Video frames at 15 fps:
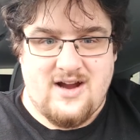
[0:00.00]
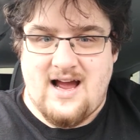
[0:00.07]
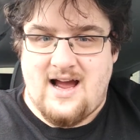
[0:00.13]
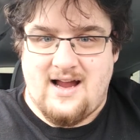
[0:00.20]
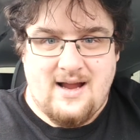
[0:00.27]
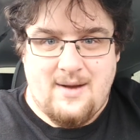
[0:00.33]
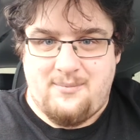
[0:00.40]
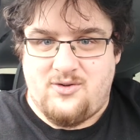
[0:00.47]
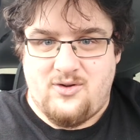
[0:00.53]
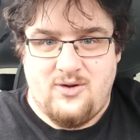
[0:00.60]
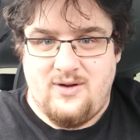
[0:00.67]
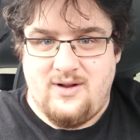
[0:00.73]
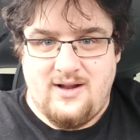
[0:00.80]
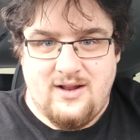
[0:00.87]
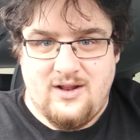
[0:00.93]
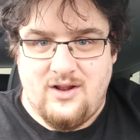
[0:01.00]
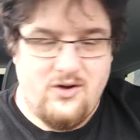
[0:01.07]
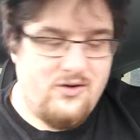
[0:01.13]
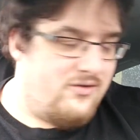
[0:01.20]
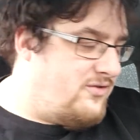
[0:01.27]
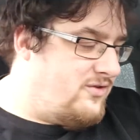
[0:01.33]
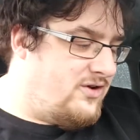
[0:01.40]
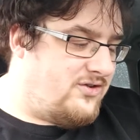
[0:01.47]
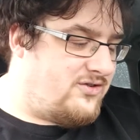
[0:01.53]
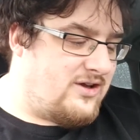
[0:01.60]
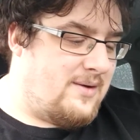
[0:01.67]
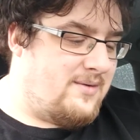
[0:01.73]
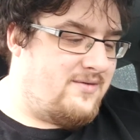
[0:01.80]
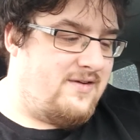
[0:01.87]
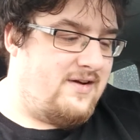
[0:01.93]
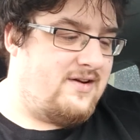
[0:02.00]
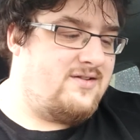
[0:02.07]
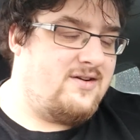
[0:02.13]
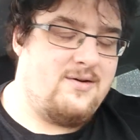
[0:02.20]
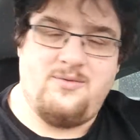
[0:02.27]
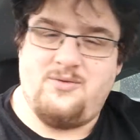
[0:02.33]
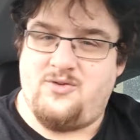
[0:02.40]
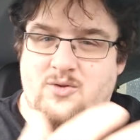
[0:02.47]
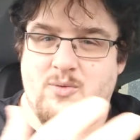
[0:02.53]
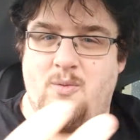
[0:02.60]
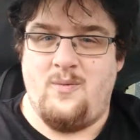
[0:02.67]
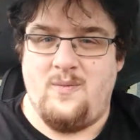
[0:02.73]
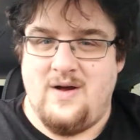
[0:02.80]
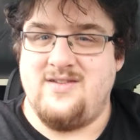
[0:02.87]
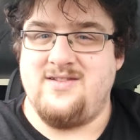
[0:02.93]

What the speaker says: I absolutely love Escape to Victory. It's the one where